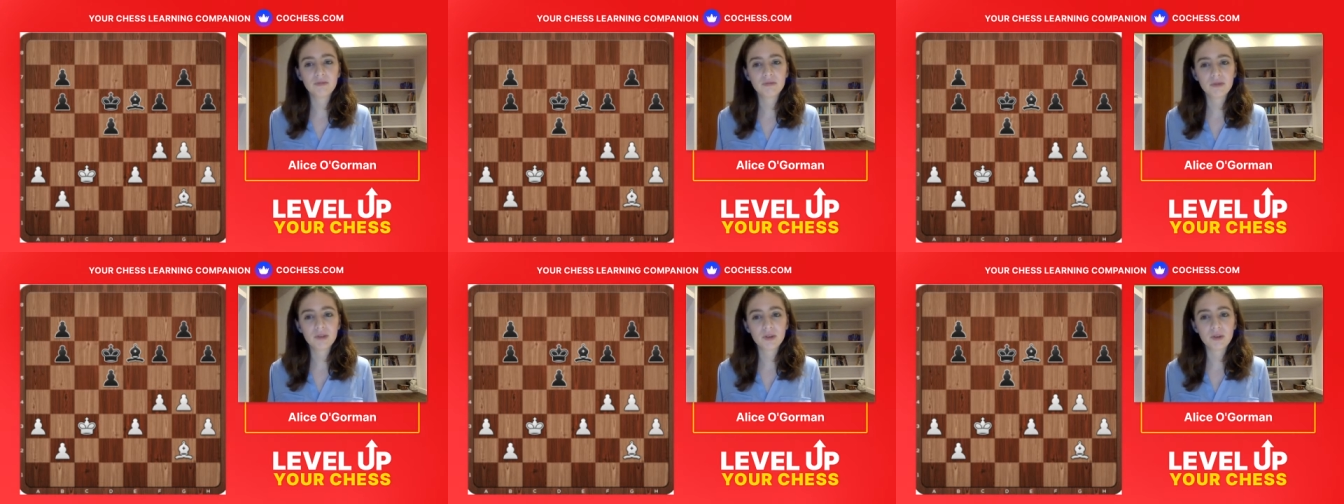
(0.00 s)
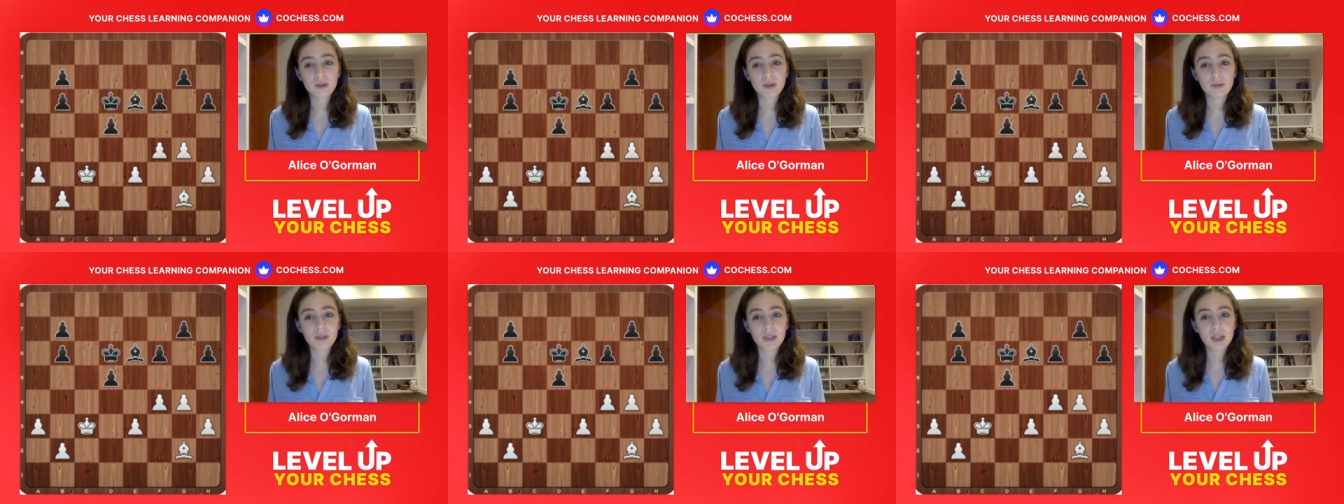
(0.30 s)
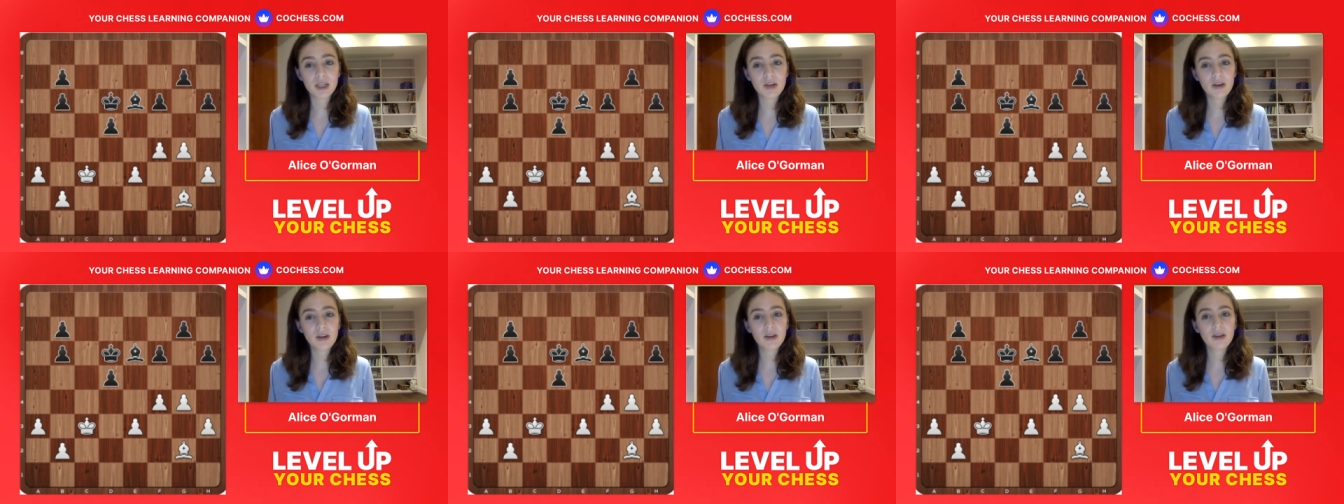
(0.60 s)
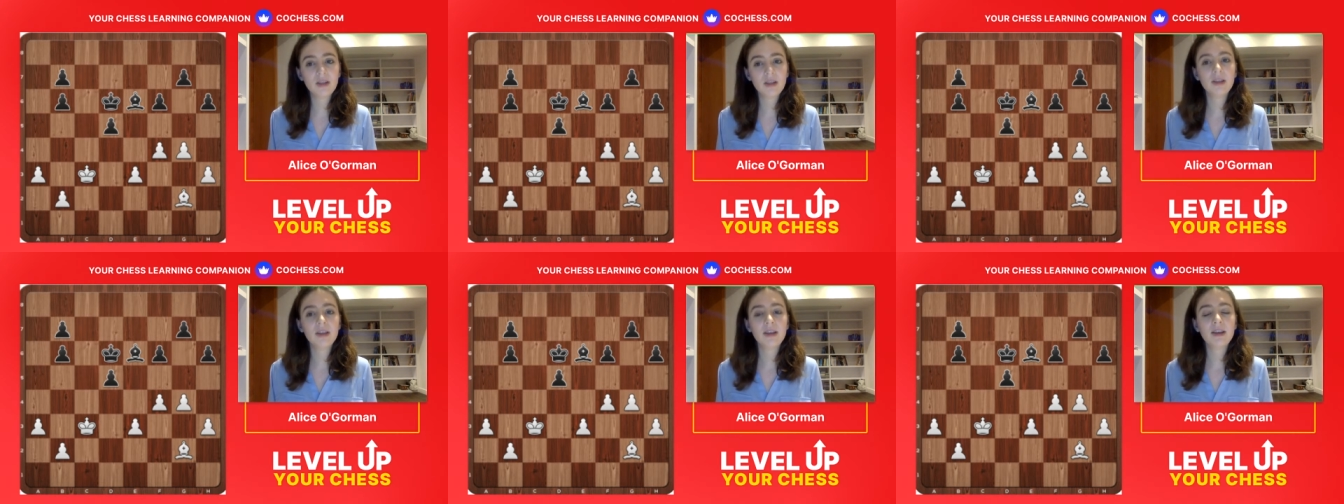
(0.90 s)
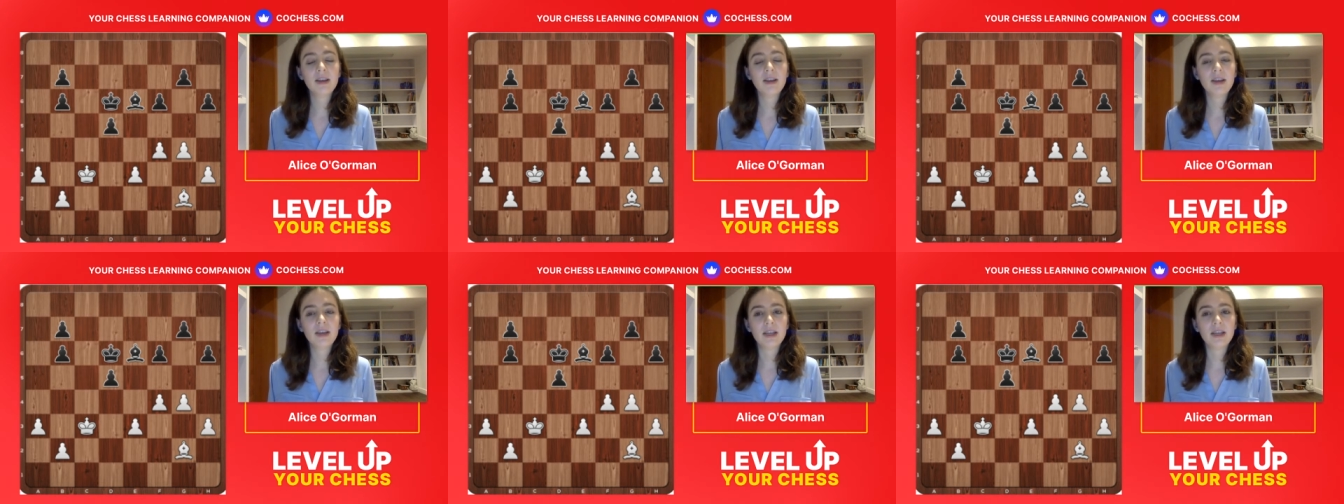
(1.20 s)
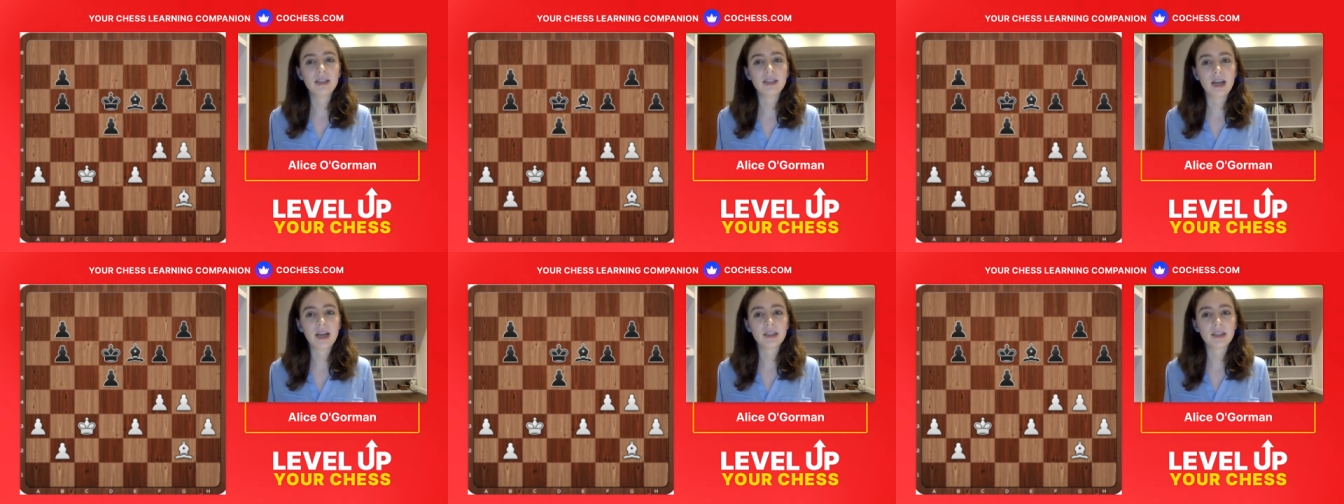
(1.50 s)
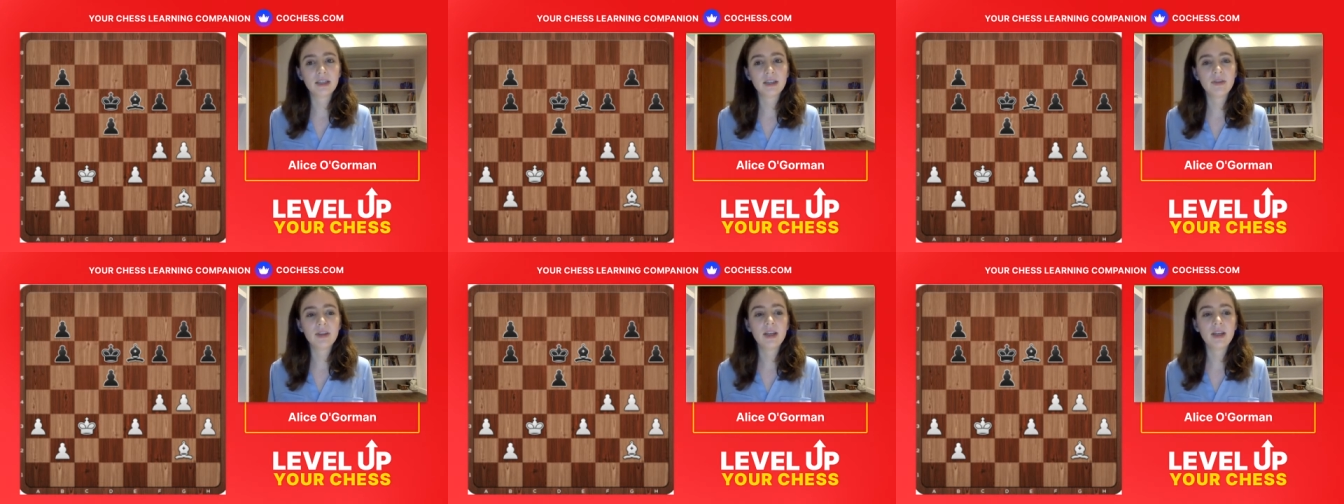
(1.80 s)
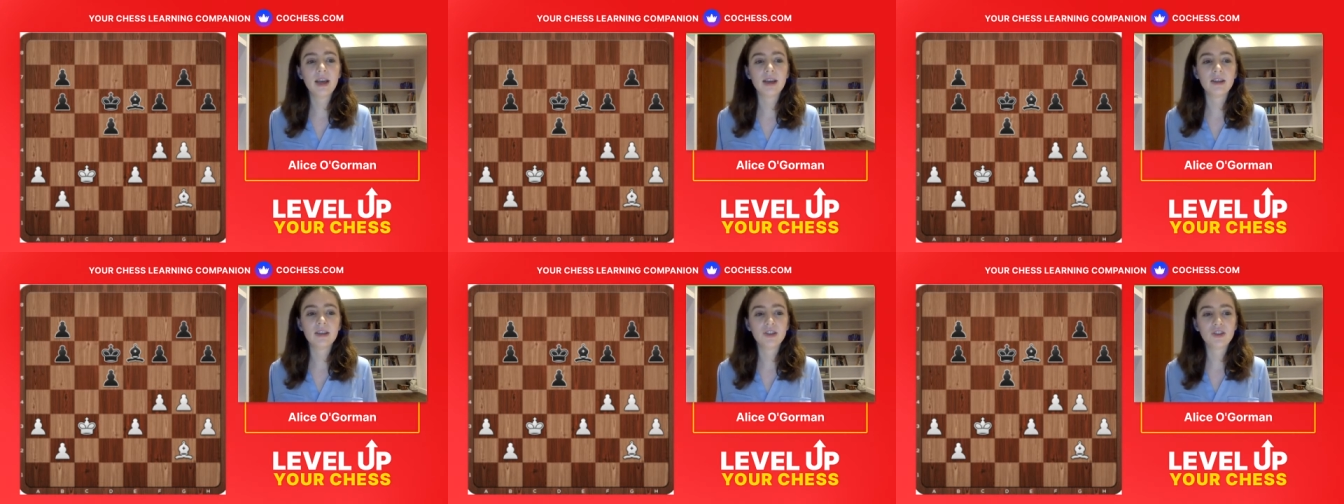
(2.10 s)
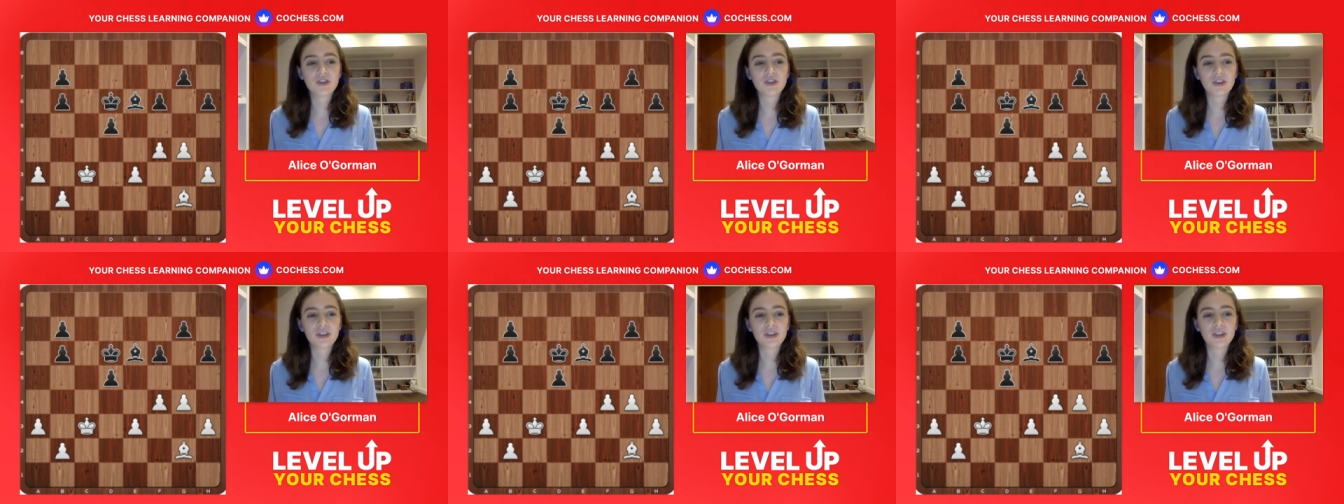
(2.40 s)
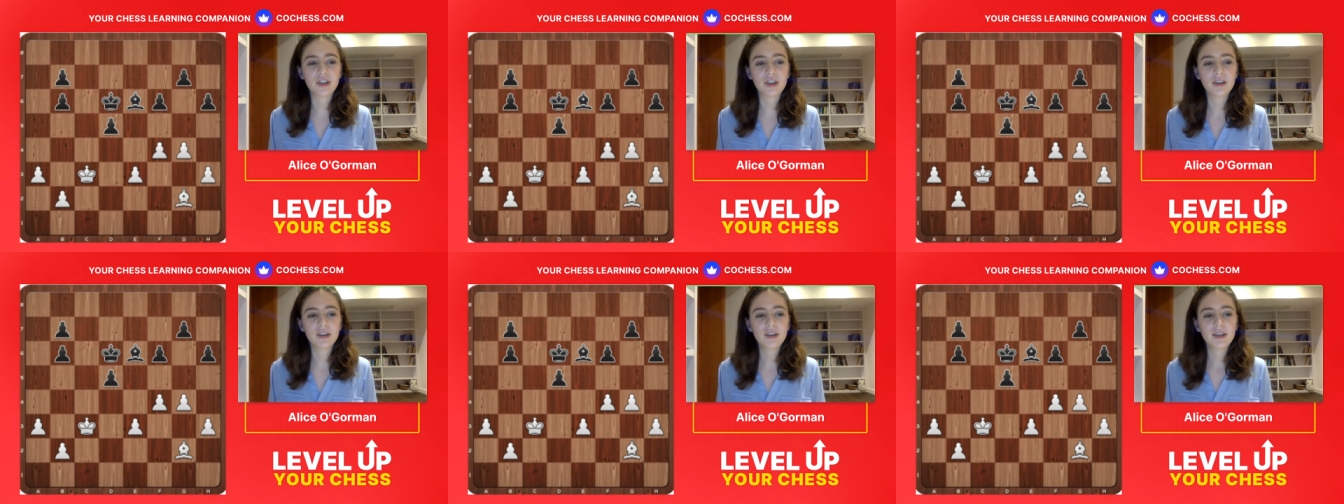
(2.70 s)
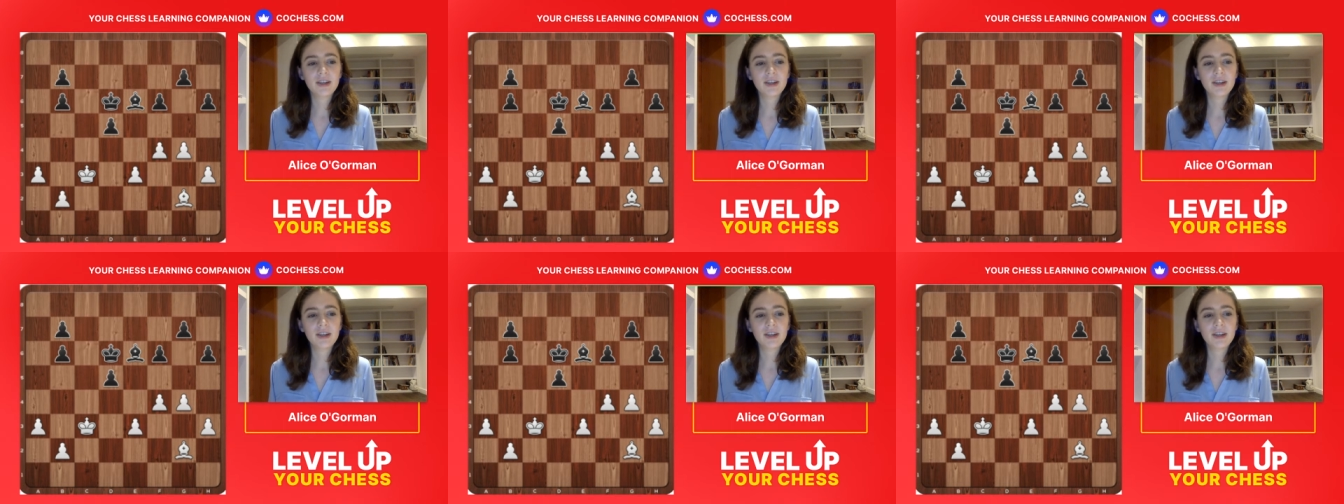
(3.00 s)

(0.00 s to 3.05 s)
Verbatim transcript: So it's material, it's activity, and it's structure.